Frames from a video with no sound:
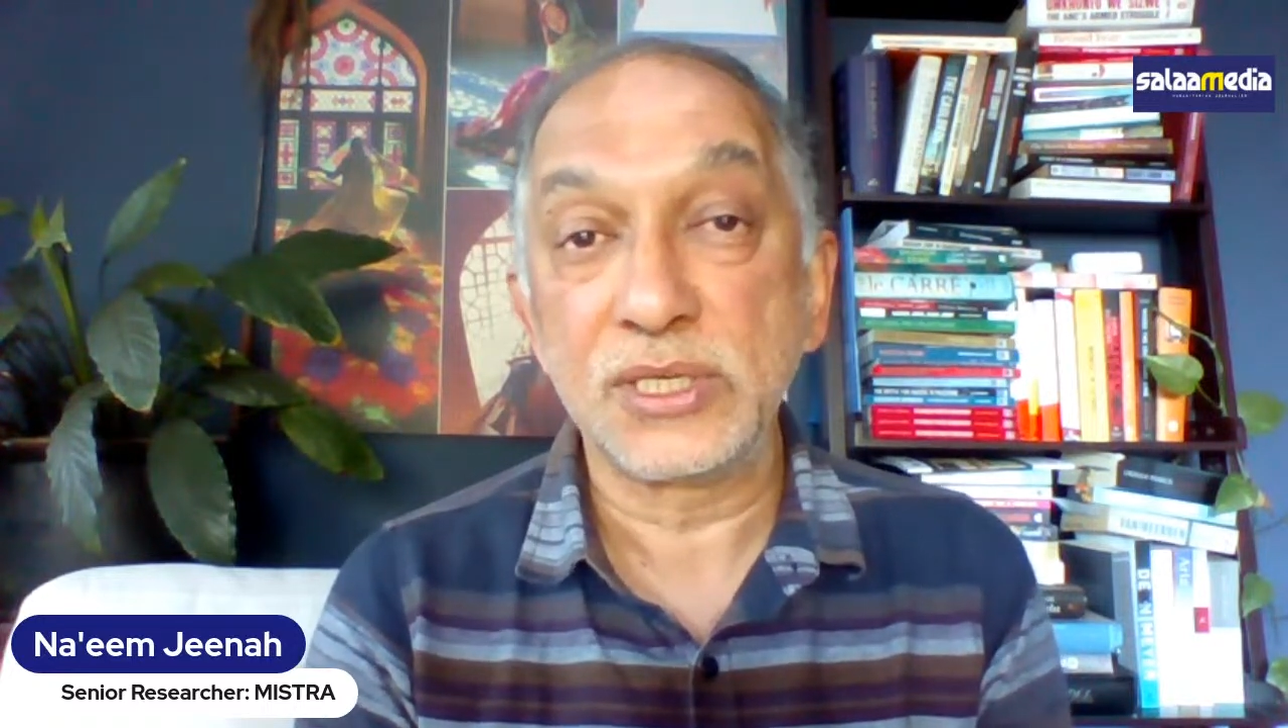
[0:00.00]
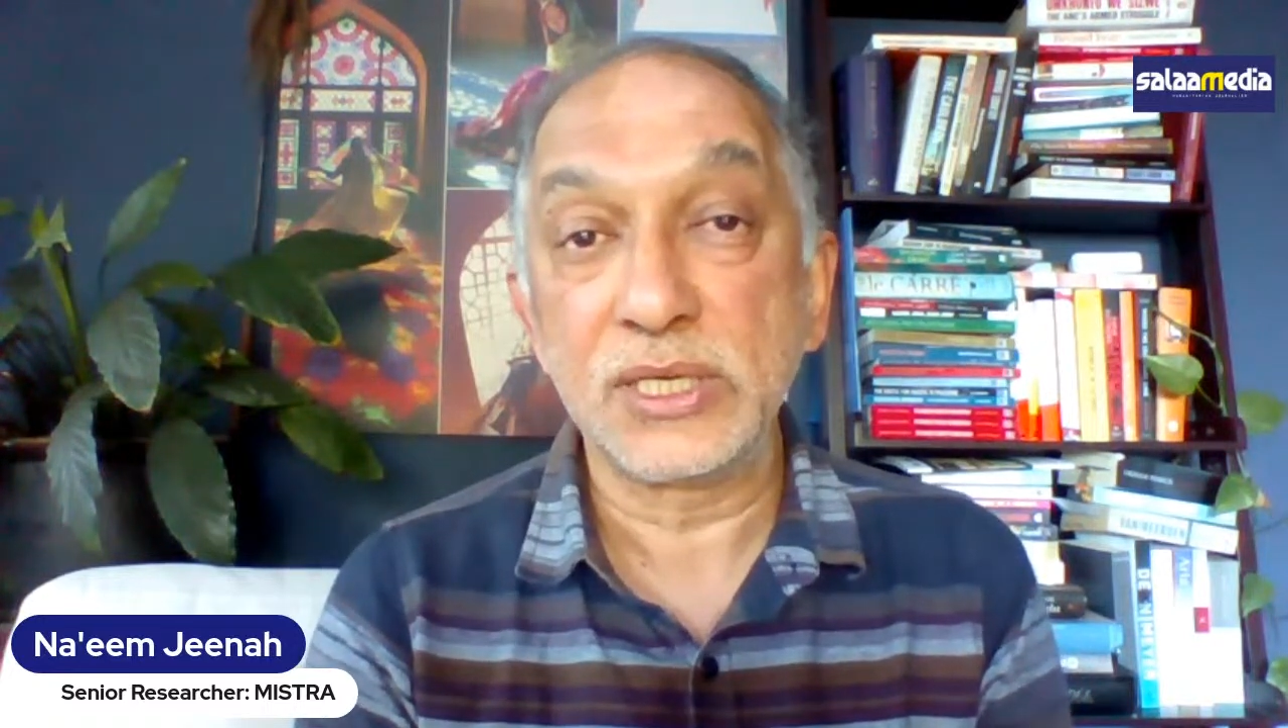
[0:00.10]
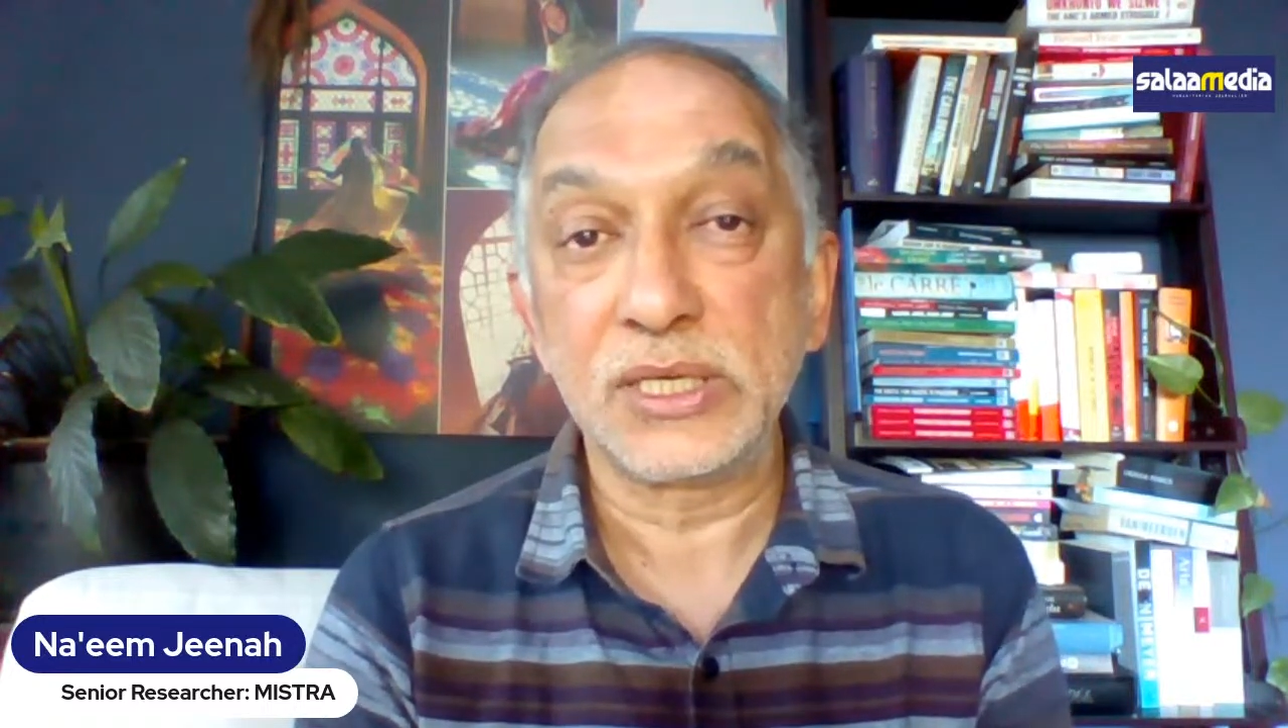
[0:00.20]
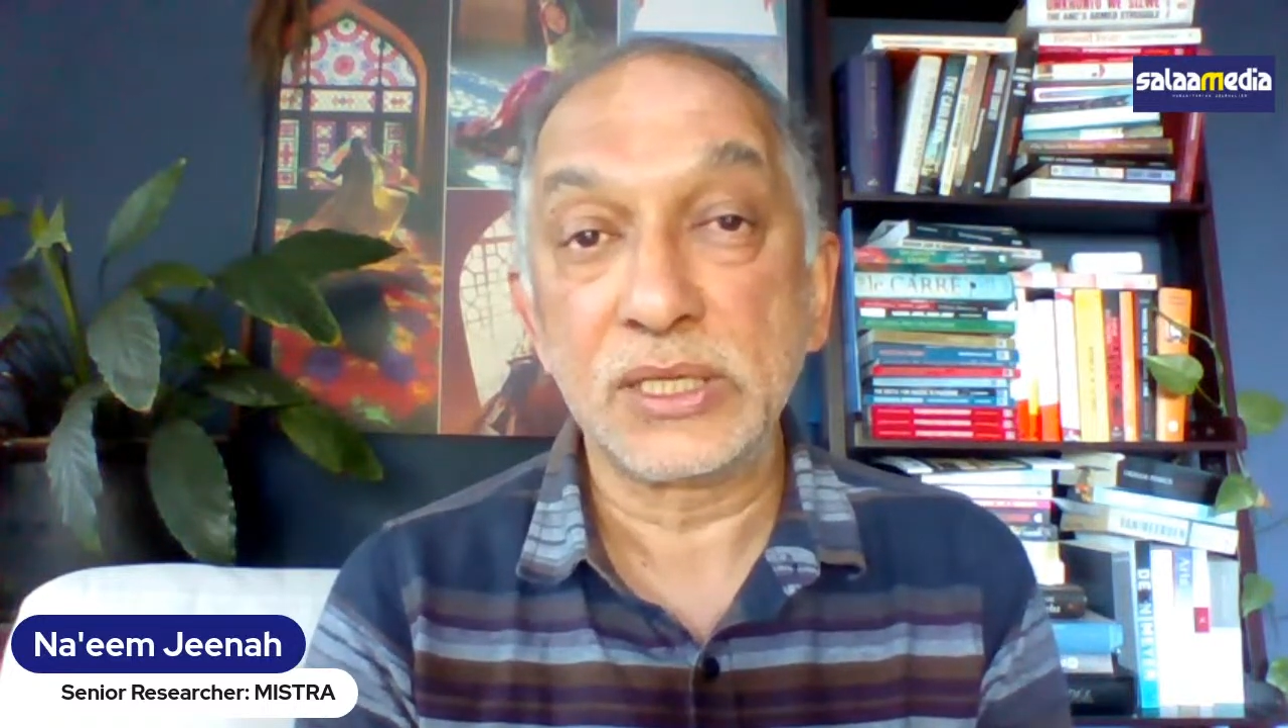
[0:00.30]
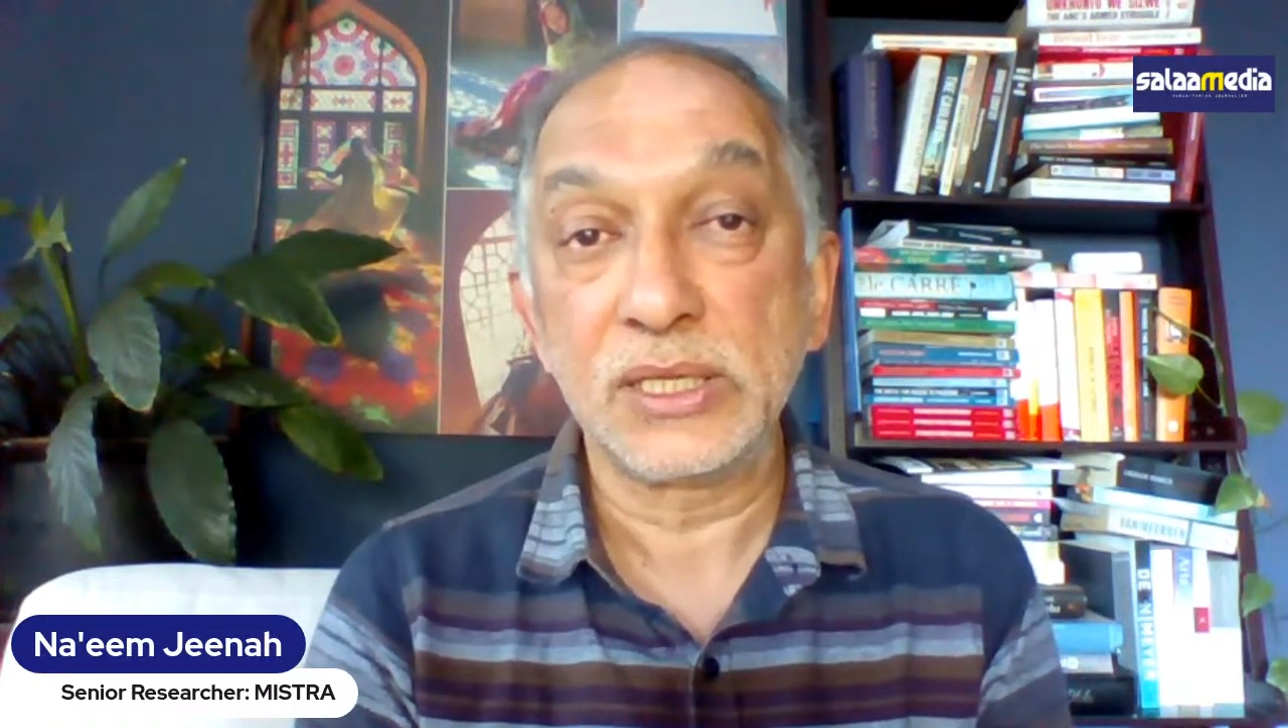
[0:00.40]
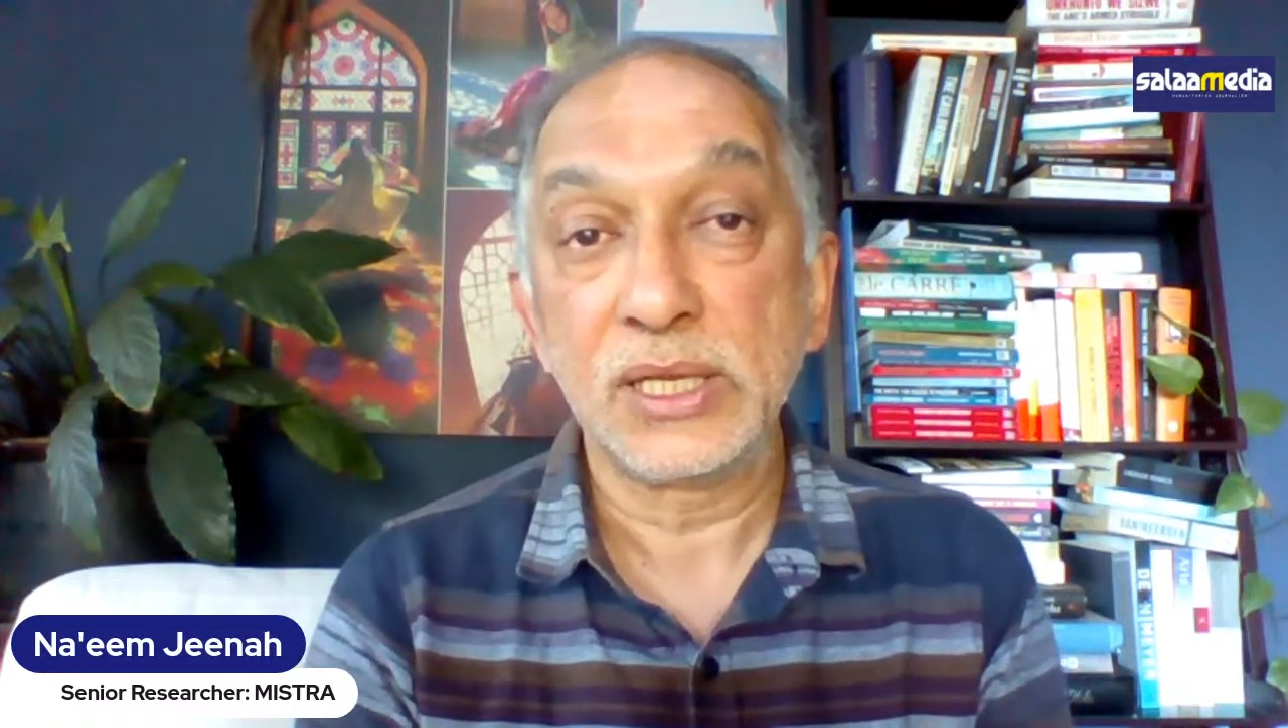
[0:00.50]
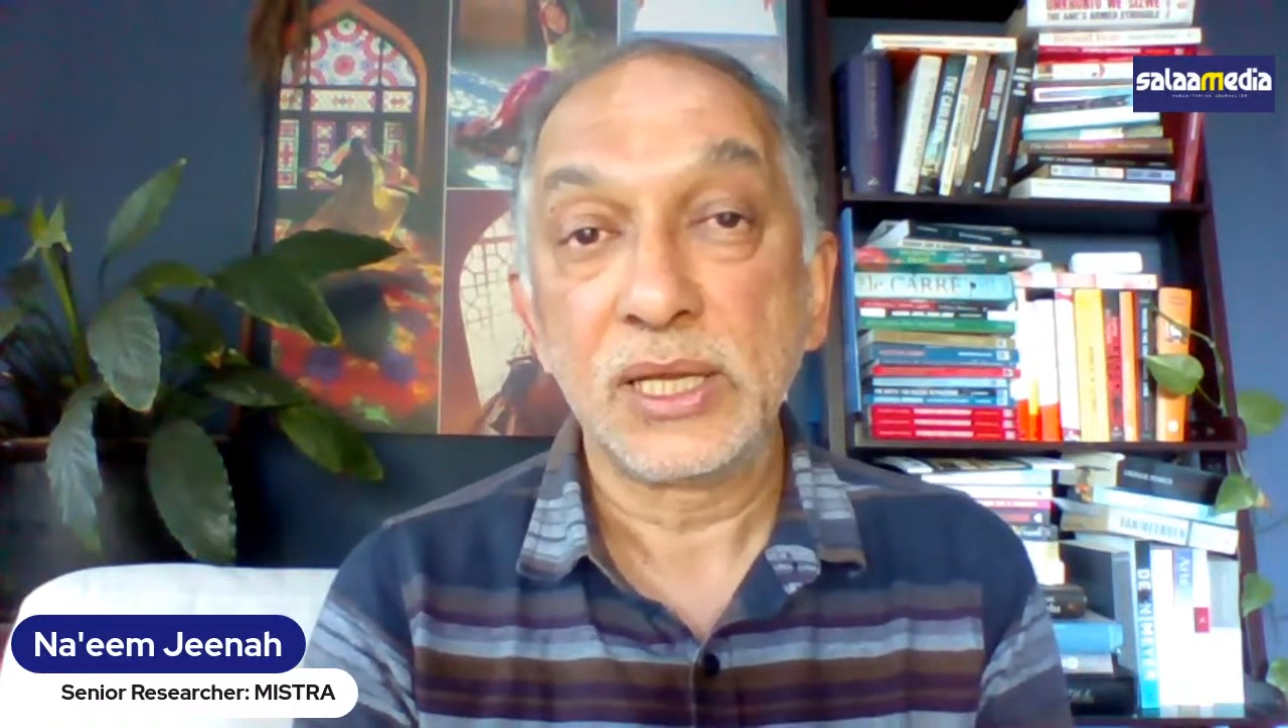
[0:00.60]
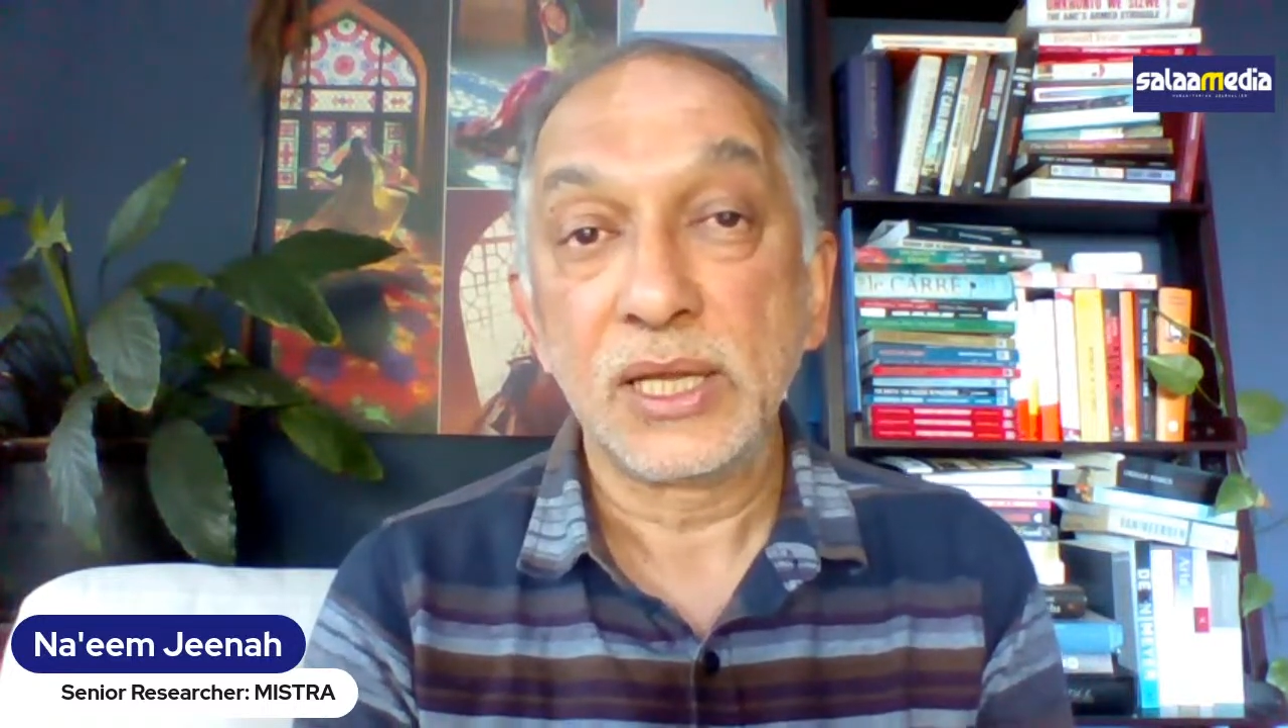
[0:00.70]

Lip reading: deal